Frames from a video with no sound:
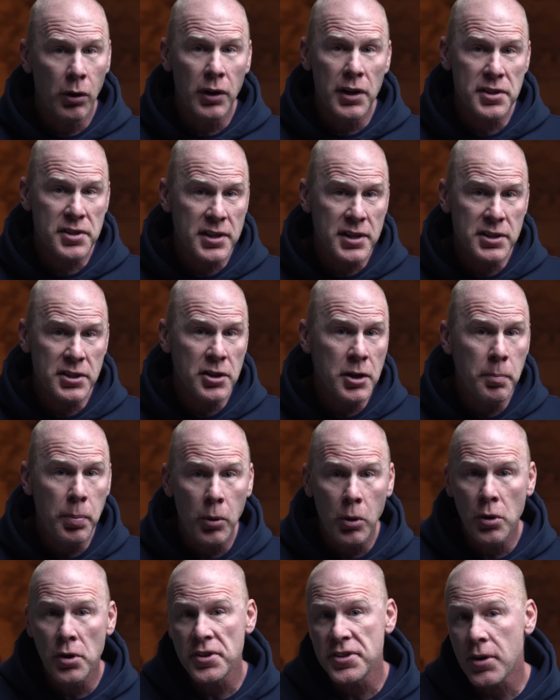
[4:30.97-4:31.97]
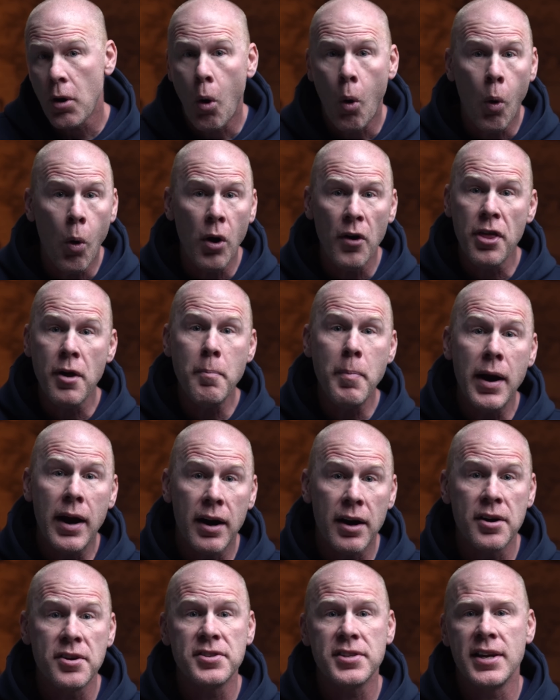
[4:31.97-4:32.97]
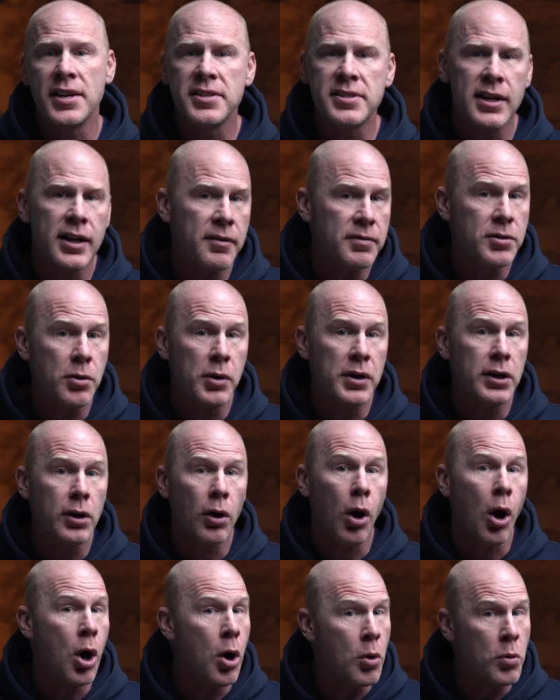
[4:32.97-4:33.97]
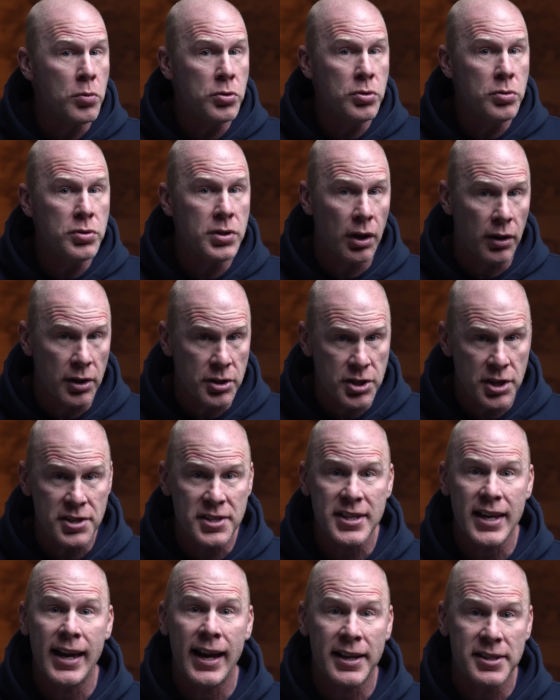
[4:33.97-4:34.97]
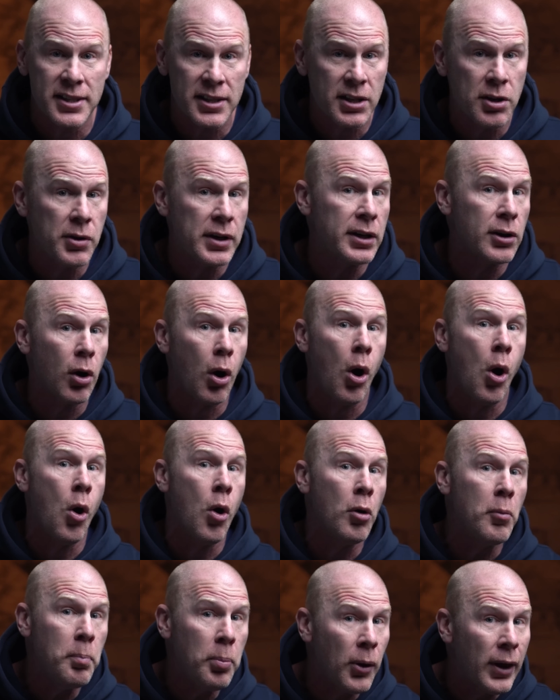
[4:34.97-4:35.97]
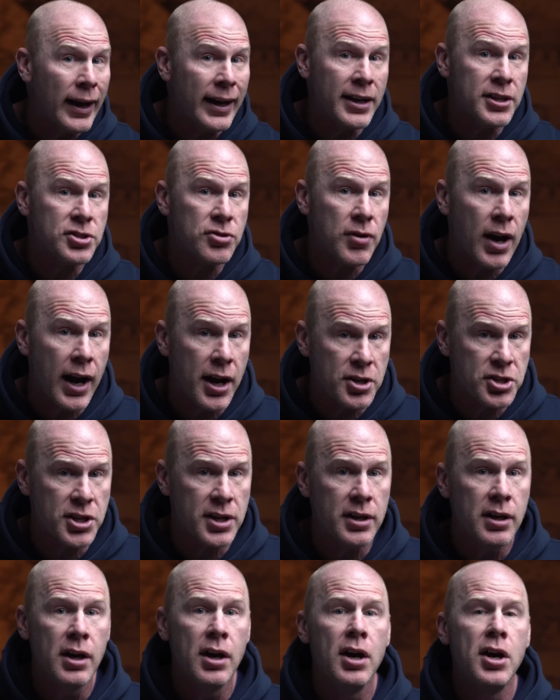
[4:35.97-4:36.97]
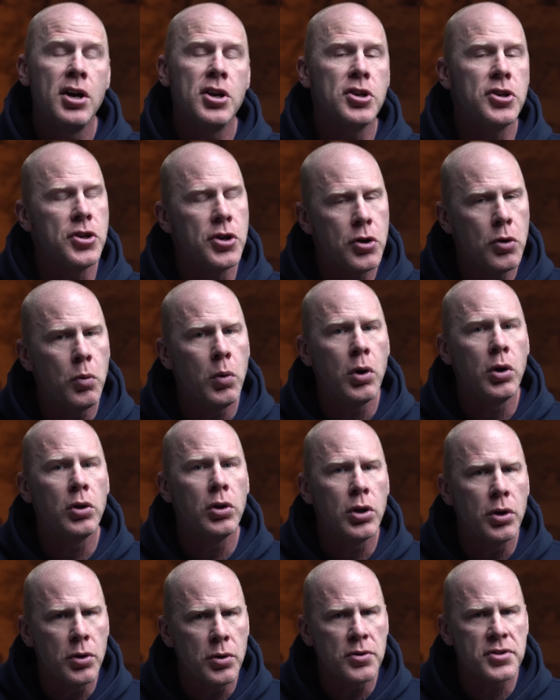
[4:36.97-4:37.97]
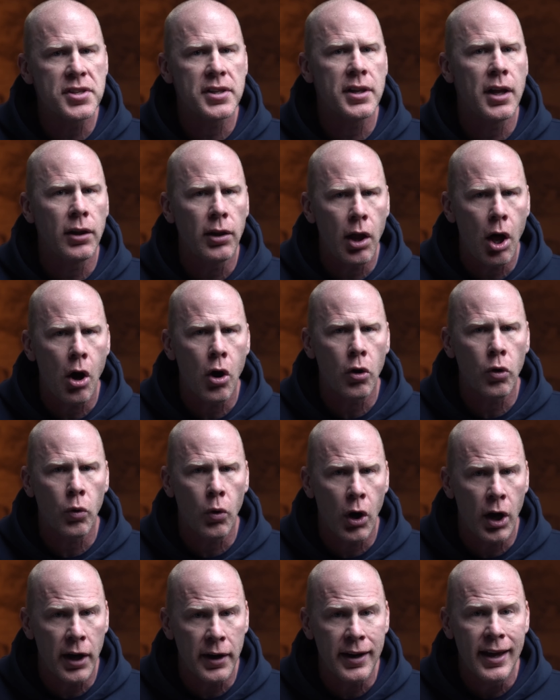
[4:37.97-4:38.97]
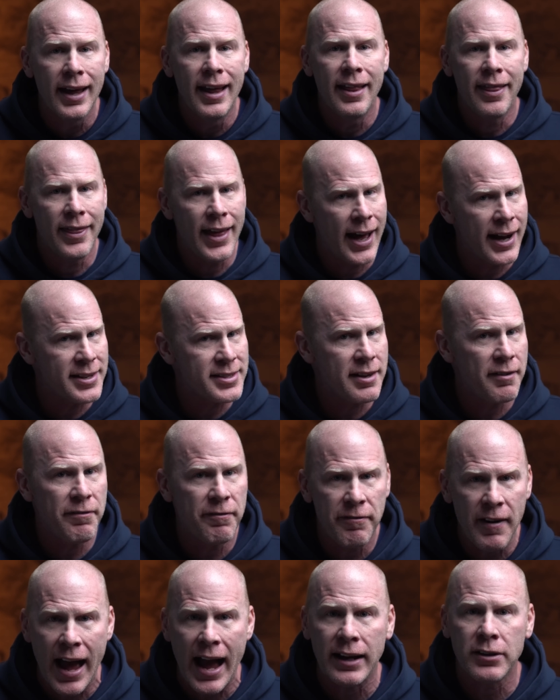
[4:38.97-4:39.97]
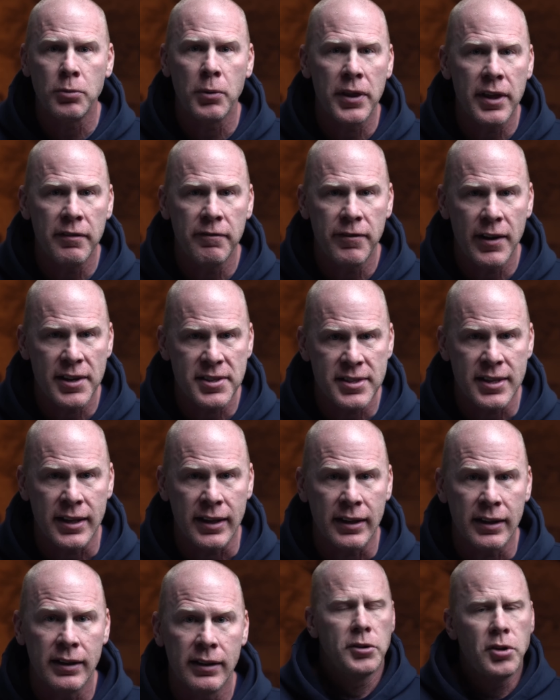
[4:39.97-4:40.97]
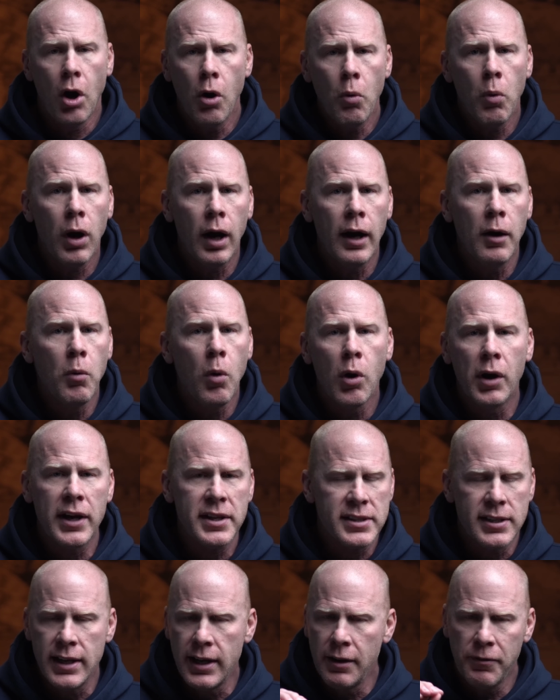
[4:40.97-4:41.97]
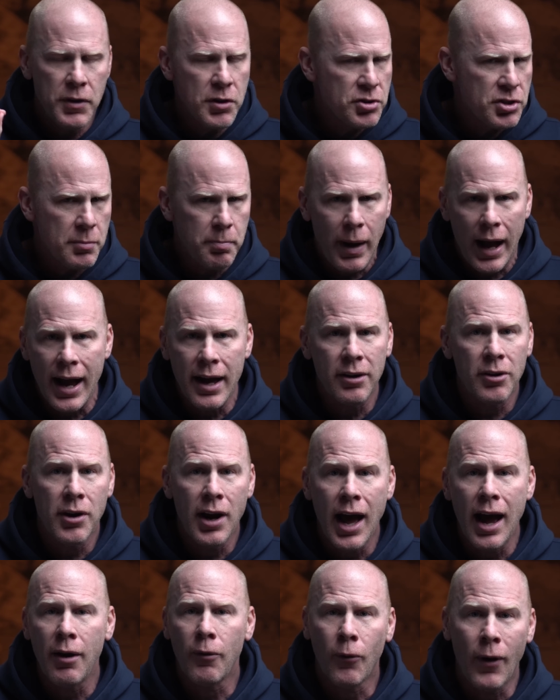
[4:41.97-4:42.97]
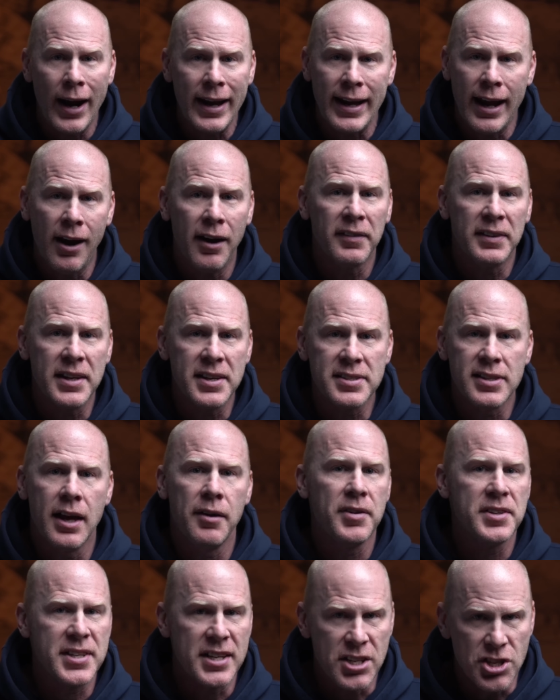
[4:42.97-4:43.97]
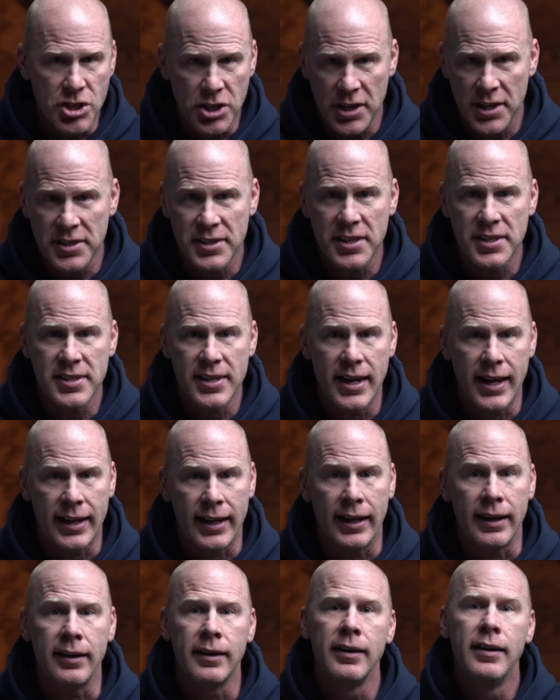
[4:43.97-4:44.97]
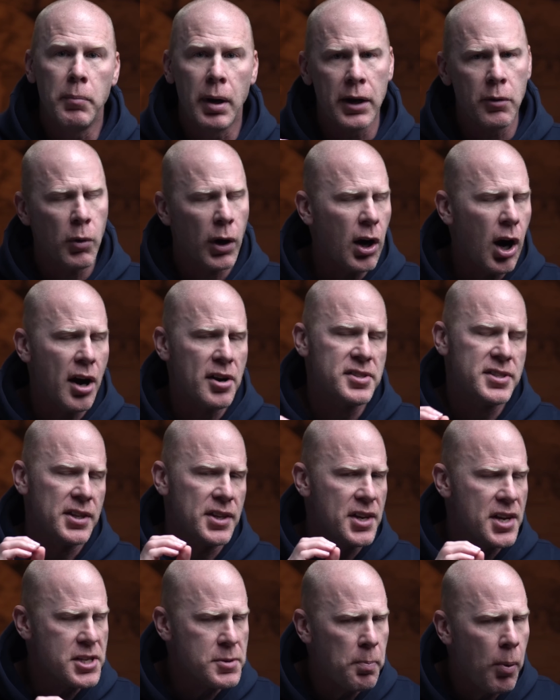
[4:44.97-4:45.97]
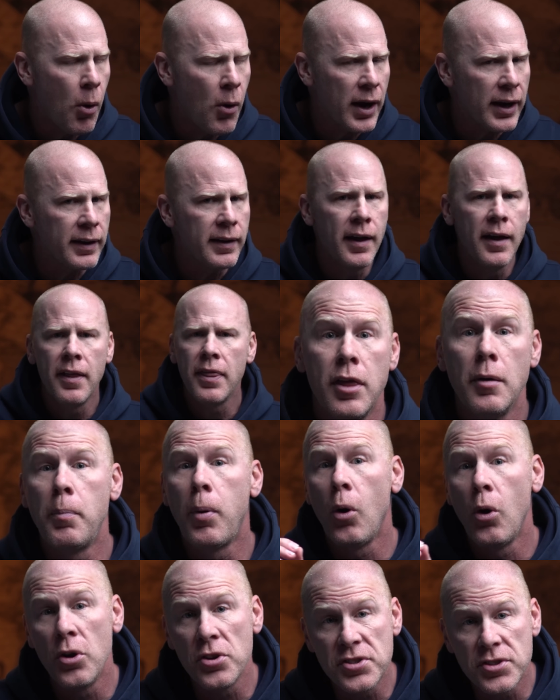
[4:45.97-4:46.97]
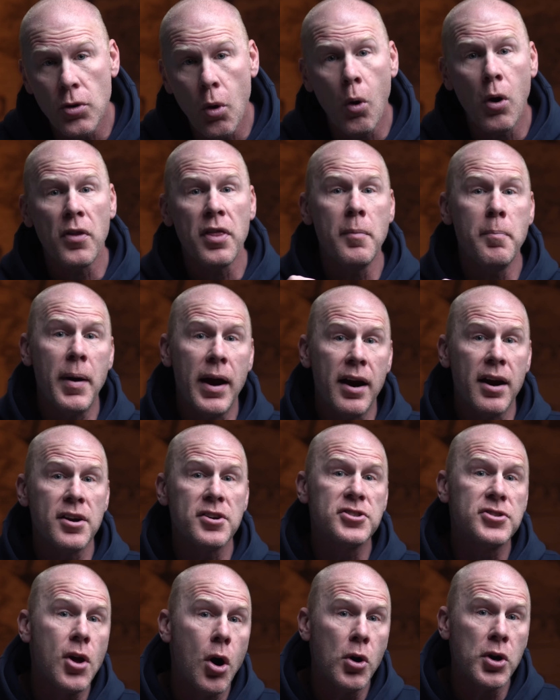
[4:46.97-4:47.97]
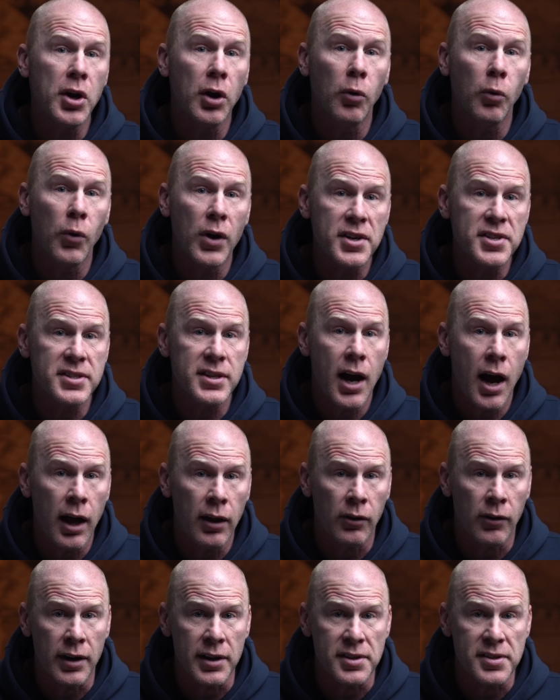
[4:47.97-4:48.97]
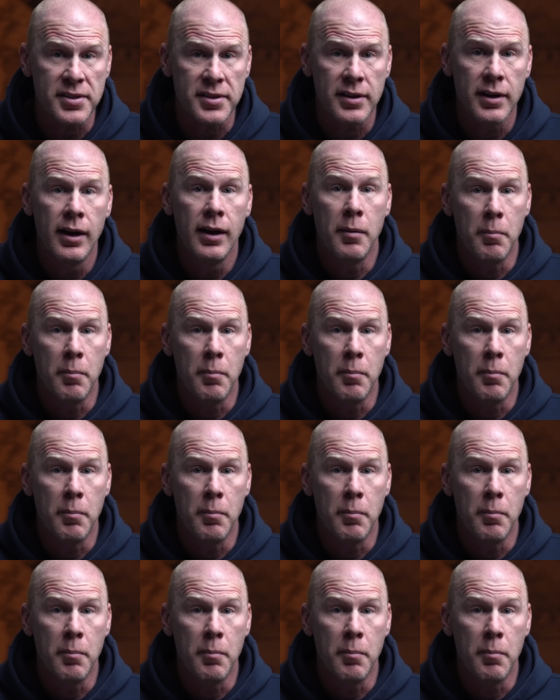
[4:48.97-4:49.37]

are listening to the bulls or the bears, instead of doing your own due diligence, executing your own plan and strategy, you will lose in the long run. That is a fact with investing. Now, don't worry, we'll get to if you should buy it or not right now at these levels in just a second. But in regards to this point, the bulls nor the bears know your risk tolerance.